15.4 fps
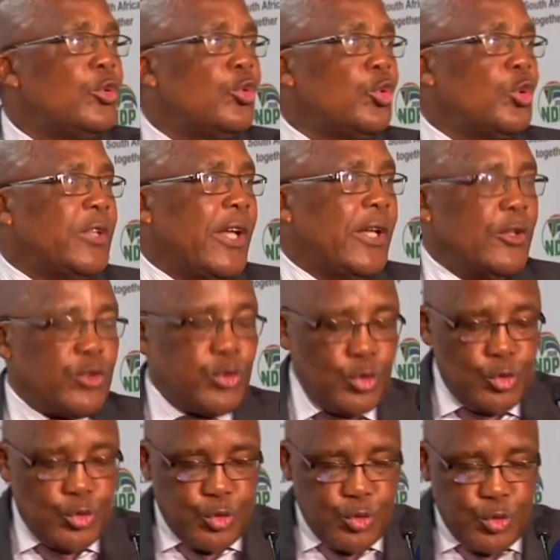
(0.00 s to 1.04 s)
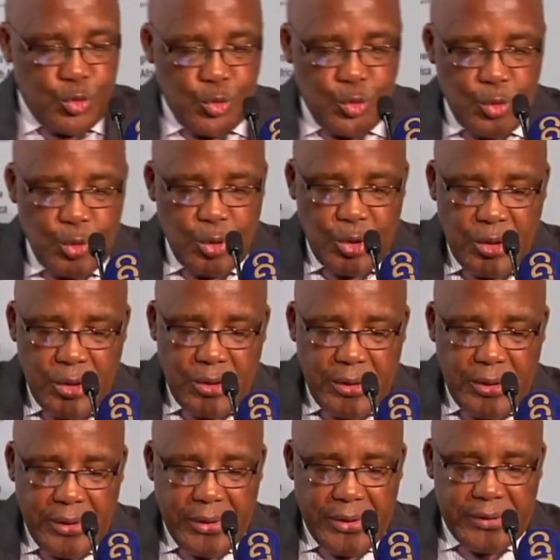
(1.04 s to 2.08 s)
to the Lesotho
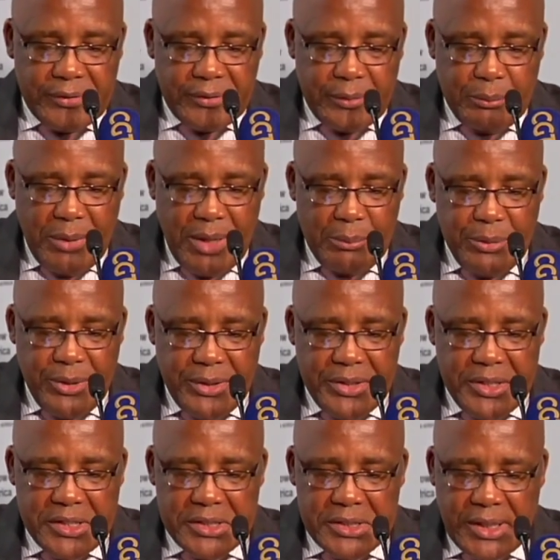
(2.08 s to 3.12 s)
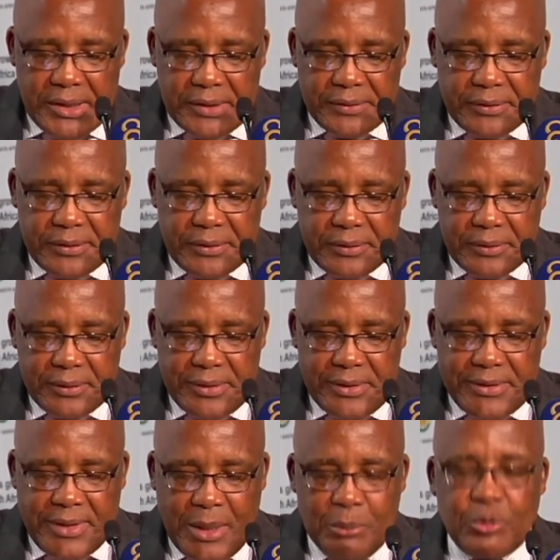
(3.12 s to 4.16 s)
and Zimbabwean nationals
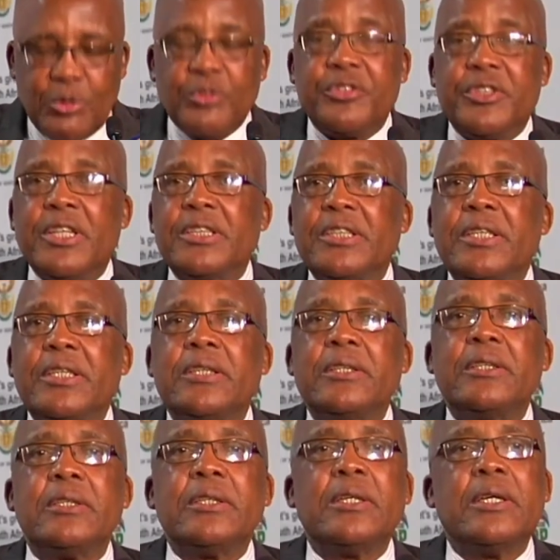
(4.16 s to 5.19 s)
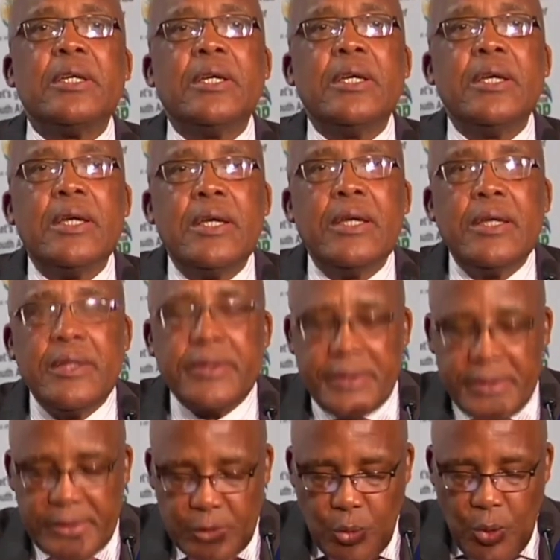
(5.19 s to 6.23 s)
in terms of Section
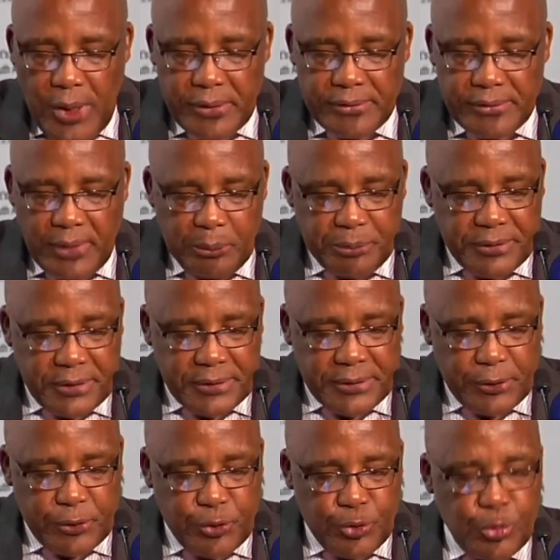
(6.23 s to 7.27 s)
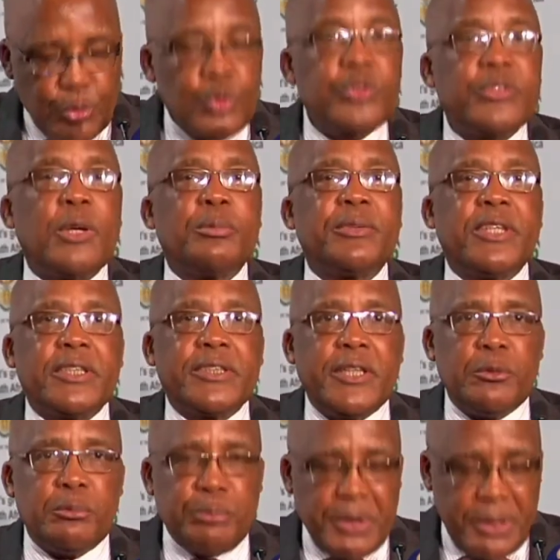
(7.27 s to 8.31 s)
31, subsection 2,
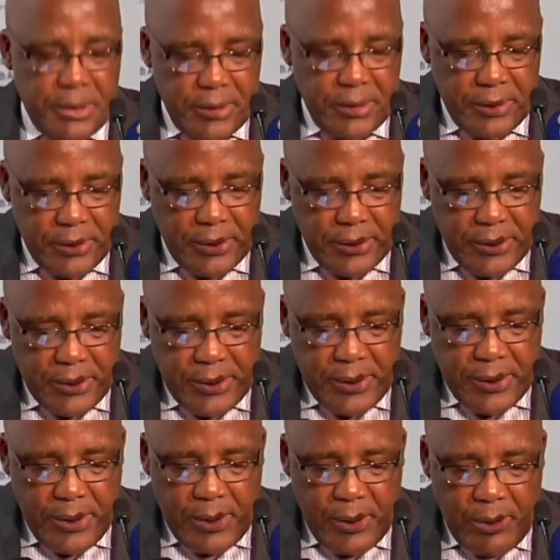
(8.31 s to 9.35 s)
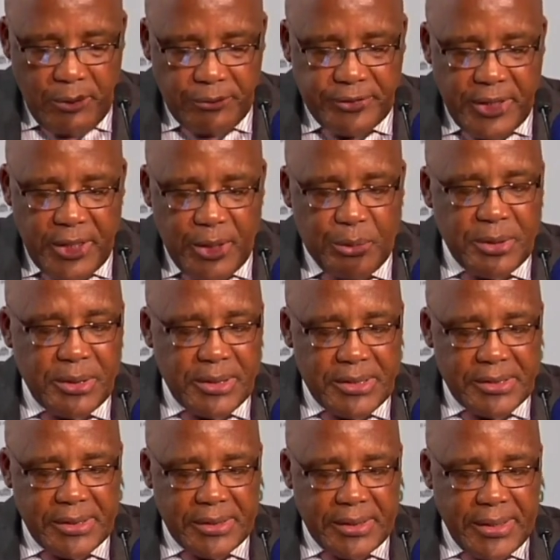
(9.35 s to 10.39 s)
subsection B of the
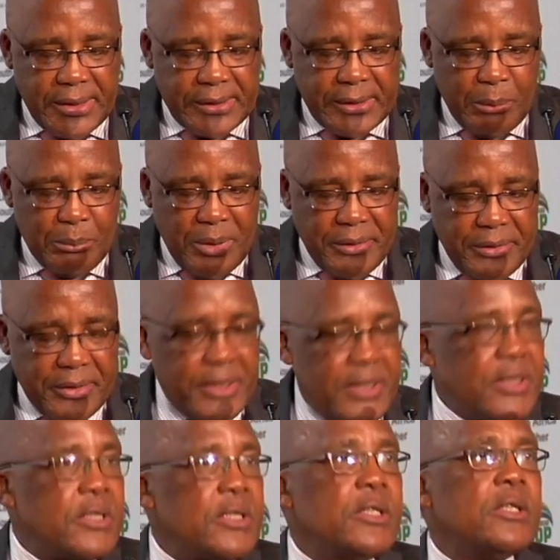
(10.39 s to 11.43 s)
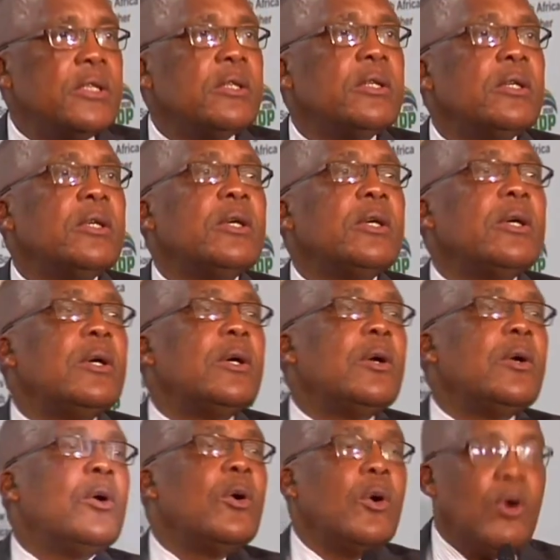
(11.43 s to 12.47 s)
Immigration Act number 30
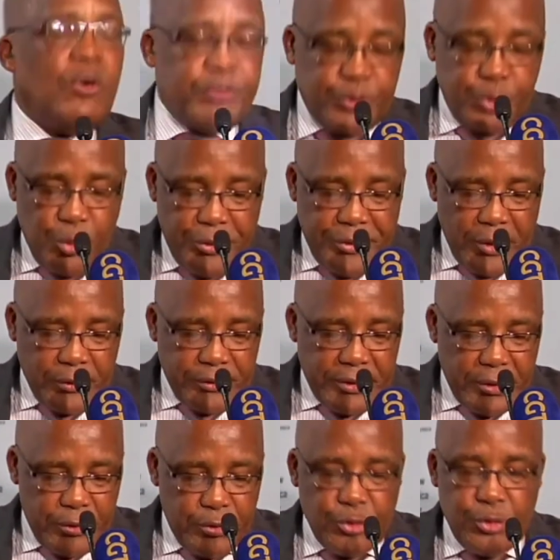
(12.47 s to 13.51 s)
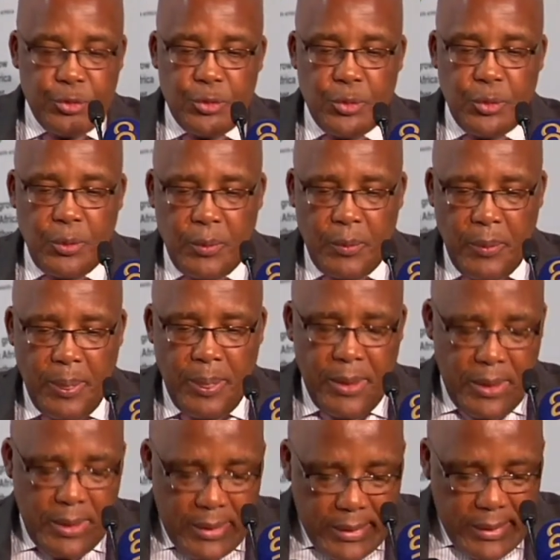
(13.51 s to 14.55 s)
of 2002.
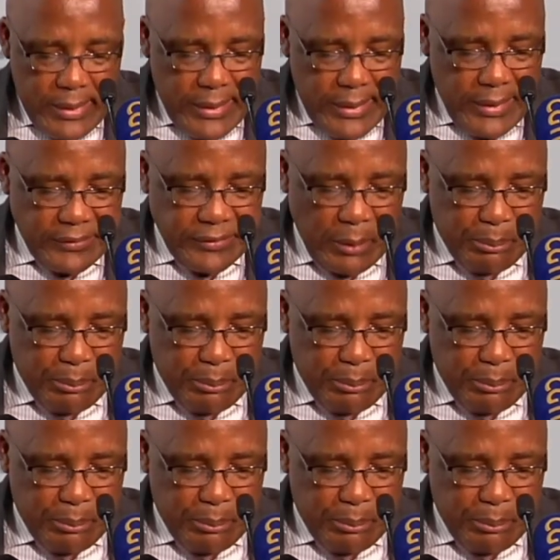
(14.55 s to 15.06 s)
As a